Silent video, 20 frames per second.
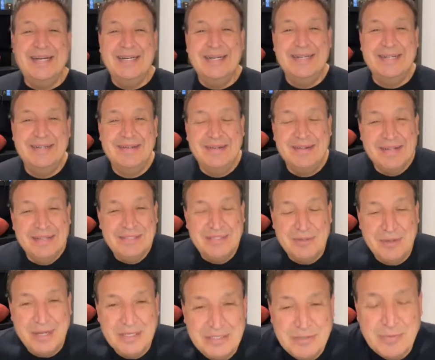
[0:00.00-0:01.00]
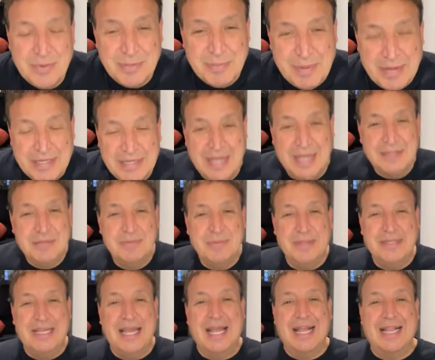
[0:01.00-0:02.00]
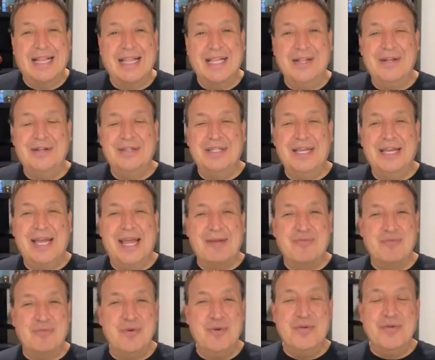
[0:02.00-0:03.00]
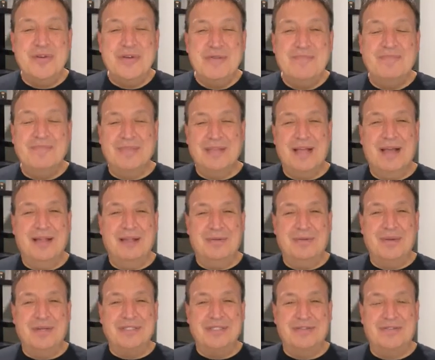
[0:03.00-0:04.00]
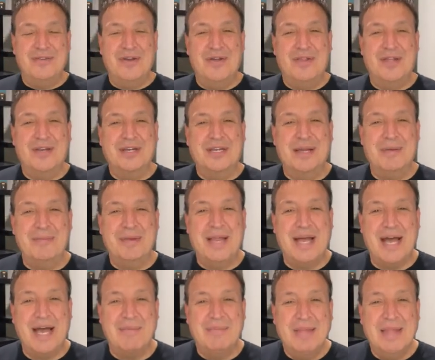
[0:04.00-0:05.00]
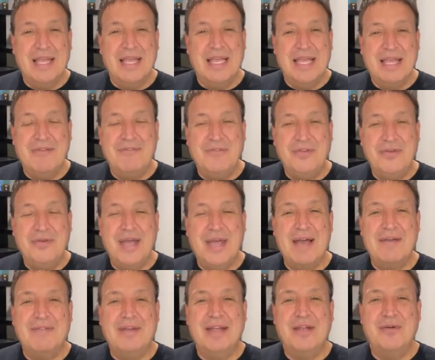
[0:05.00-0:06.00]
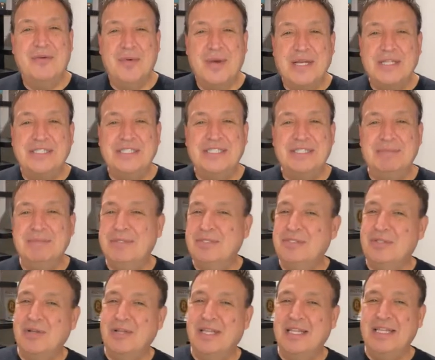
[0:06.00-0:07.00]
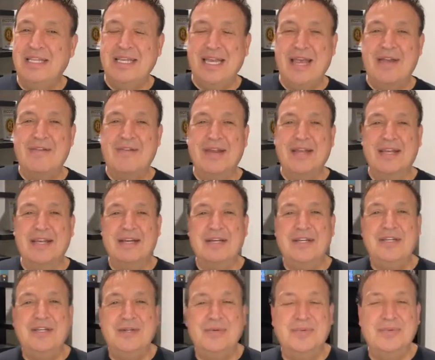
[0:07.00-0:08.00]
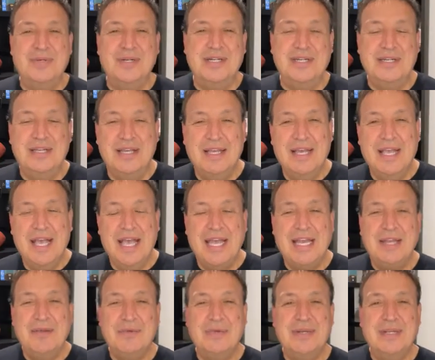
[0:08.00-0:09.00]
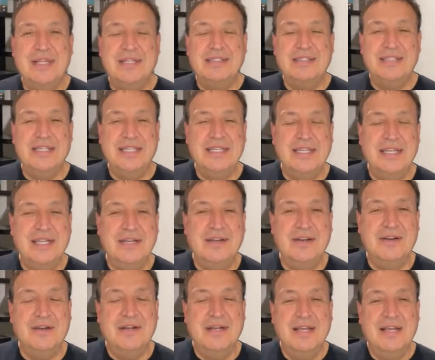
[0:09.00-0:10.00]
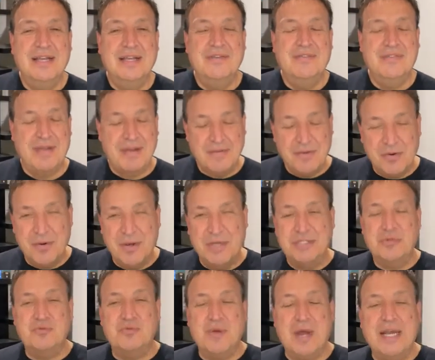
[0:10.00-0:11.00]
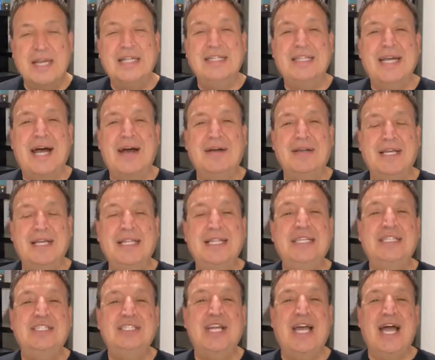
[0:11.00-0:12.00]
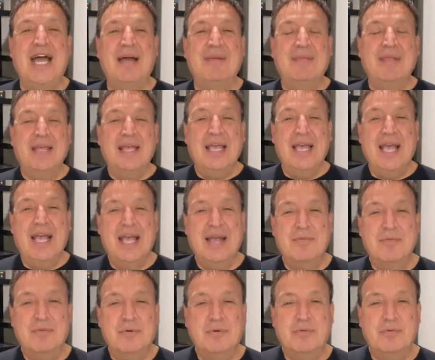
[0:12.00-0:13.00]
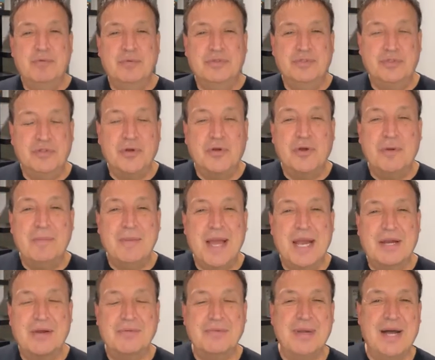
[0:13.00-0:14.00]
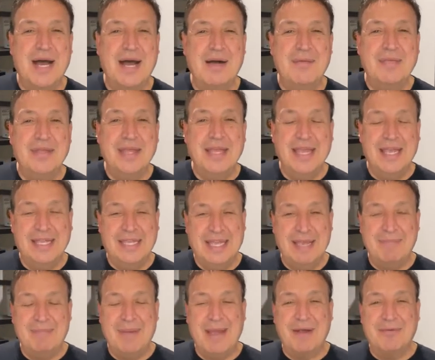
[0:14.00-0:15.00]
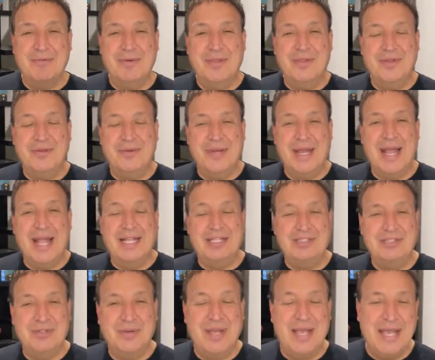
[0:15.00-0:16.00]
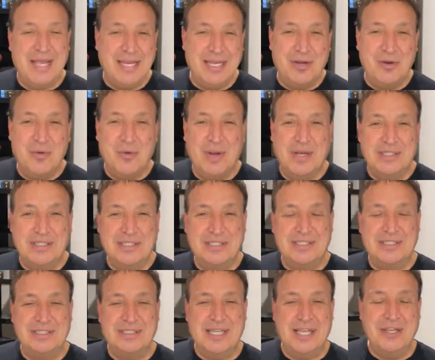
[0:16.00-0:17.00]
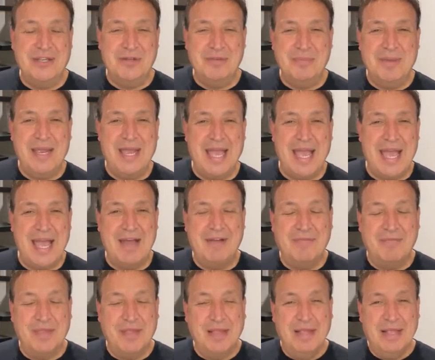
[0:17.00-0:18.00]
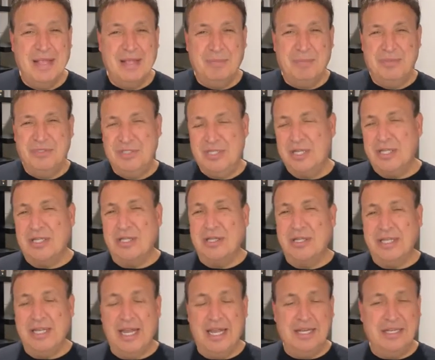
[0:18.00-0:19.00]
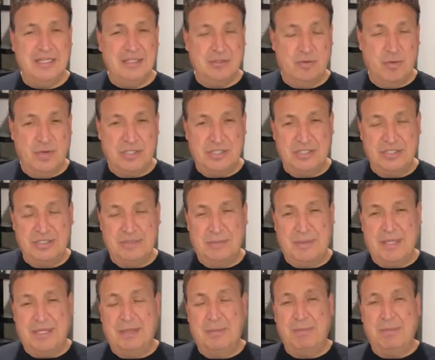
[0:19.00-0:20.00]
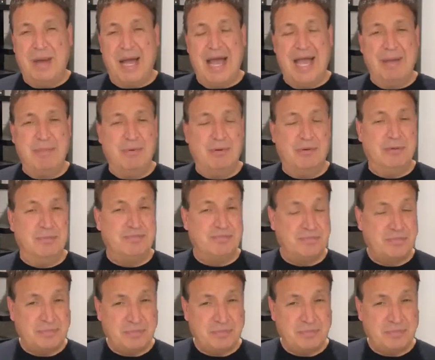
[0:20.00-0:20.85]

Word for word: Uh, so I just want to make that I just make that clear. Diane Wooten and the rest of y'all that are coming on. If you have a question, Mr. Lederick Underwood, anyone that's here, if you have a question, write it down in the chat and we'll circle back around and get back with you and answer any questions that you may have, particularly any questions about the Bible,